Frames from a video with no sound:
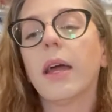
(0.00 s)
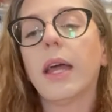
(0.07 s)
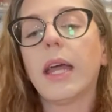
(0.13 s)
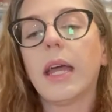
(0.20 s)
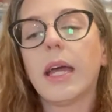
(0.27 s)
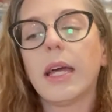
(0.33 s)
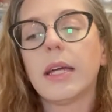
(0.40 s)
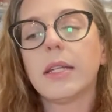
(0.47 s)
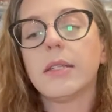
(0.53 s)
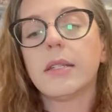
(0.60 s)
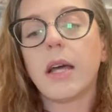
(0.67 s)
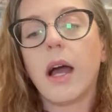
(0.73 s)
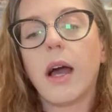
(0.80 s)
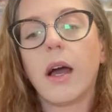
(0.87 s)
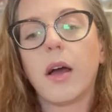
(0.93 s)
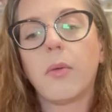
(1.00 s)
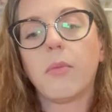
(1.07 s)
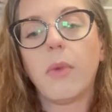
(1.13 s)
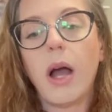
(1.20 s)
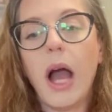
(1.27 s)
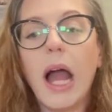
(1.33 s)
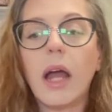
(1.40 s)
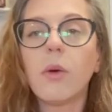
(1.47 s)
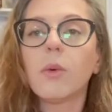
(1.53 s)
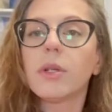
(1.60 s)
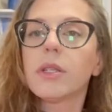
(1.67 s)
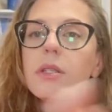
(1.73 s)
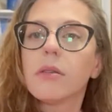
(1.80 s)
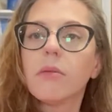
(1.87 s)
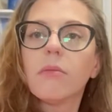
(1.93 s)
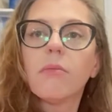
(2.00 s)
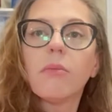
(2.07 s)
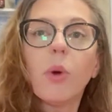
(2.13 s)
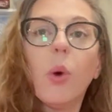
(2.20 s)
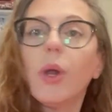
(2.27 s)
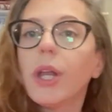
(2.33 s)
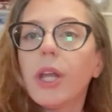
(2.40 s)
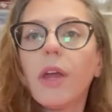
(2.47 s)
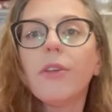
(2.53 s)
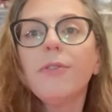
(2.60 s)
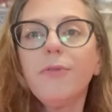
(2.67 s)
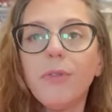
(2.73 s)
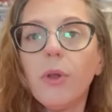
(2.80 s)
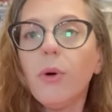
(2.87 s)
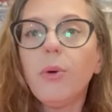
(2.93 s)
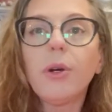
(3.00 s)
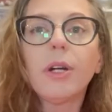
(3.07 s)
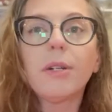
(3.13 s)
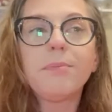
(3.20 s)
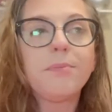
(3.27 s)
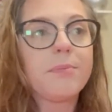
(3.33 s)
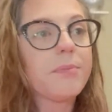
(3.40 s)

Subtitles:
And I was on another floor